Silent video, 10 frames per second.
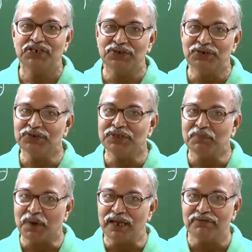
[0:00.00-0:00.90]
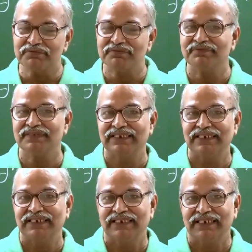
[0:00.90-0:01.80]
show you the bulb,
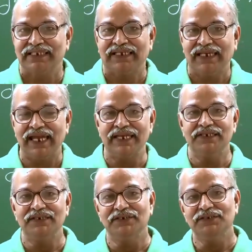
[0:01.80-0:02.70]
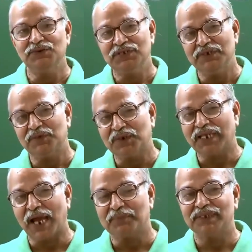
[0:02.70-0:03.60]
and you see what
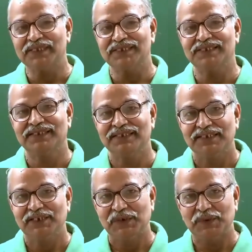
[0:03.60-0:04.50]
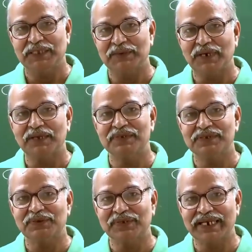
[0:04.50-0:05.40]
happens when the bulb is
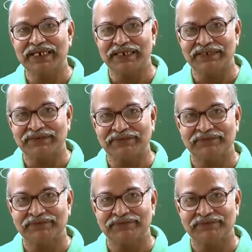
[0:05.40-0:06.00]
rotating.